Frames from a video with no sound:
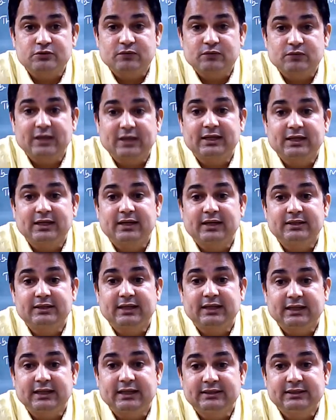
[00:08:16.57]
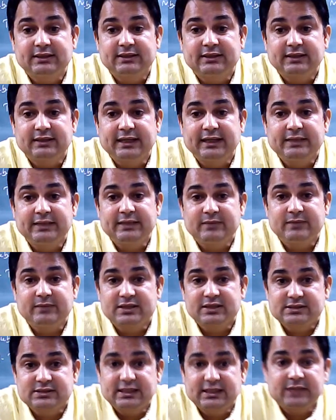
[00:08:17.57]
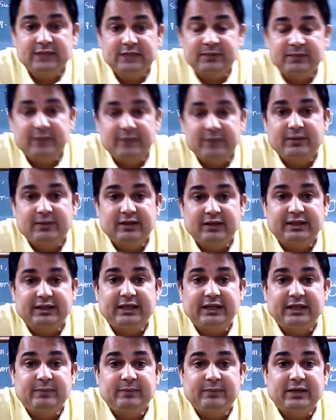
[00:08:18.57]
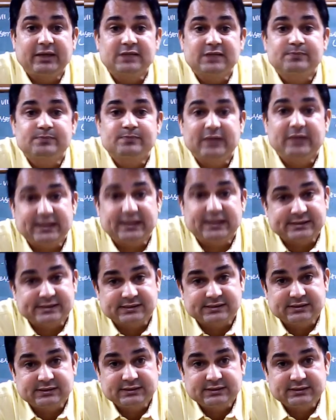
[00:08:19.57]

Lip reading: What are the other animals that people keep as pets?